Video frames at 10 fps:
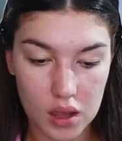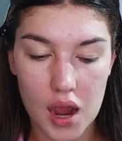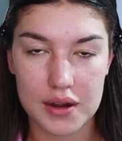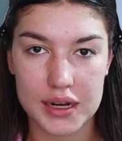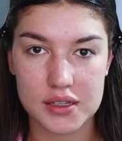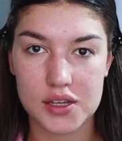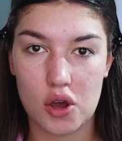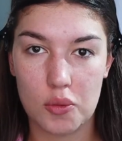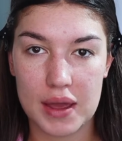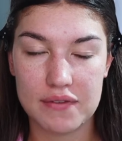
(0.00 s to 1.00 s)
Alright,
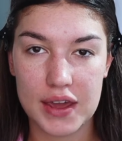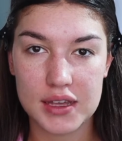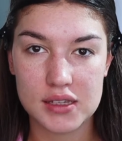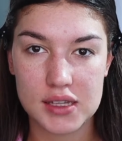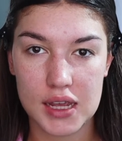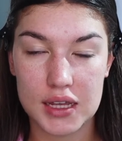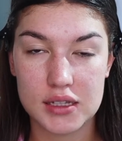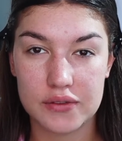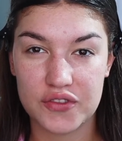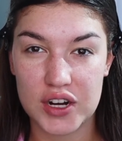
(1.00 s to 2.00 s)
so my face
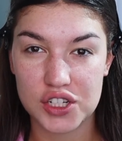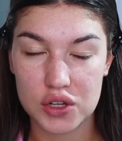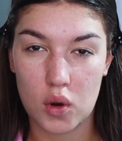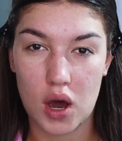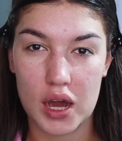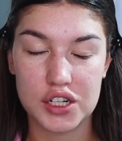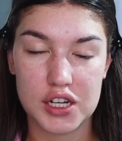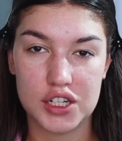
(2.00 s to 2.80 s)
is freshly washed.